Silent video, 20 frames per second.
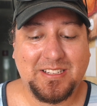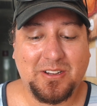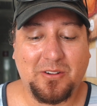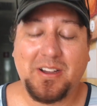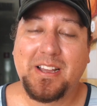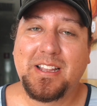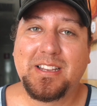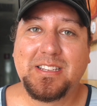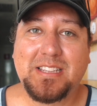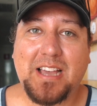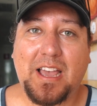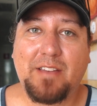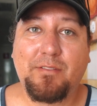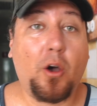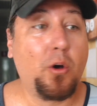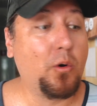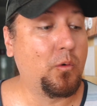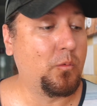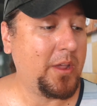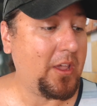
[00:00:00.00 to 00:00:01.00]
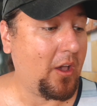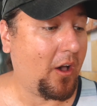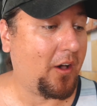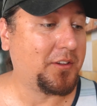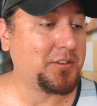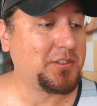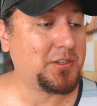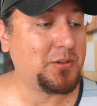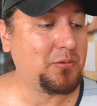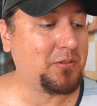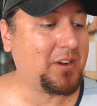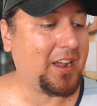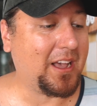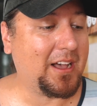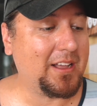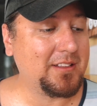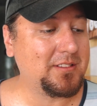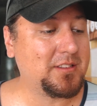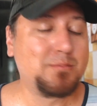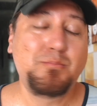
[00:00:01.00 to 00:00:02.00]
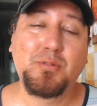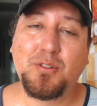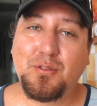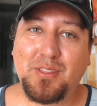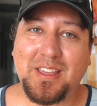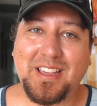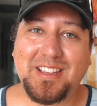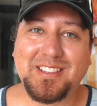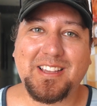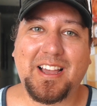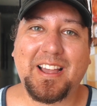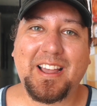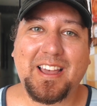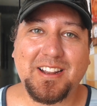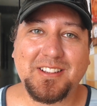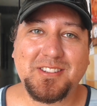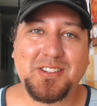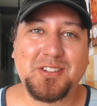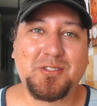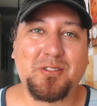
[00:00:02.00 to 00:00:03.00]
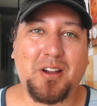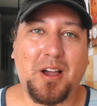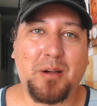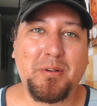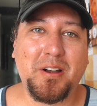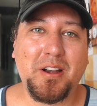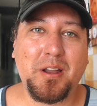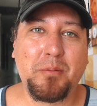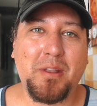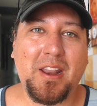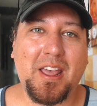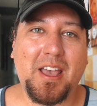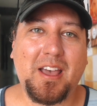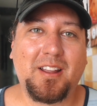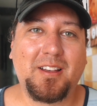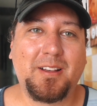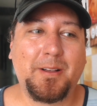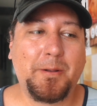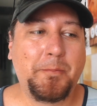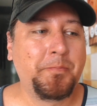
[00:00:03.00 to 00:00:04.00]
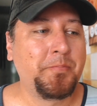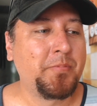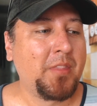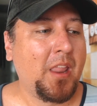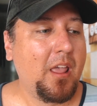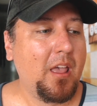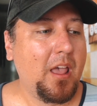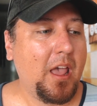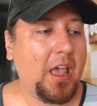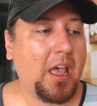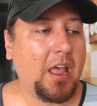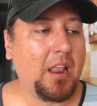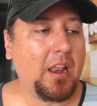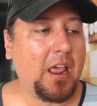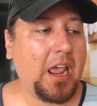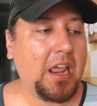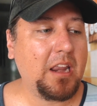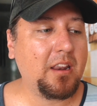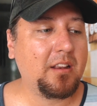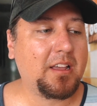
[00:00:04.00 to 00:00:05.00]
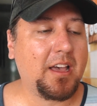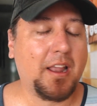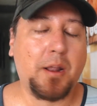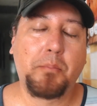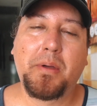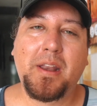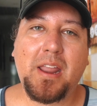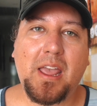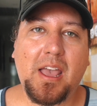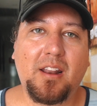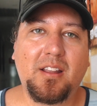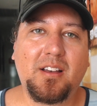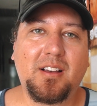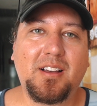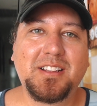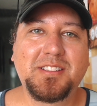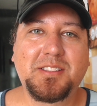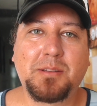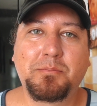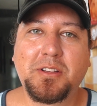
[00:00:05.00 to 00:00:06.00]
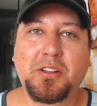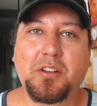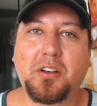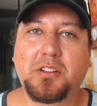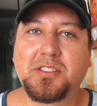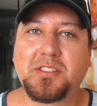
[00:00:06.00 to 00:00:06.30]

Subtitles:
go ahead and dive. Oh, we also got smoothies. I got a strawberry banana, and Hayden got a banana and something called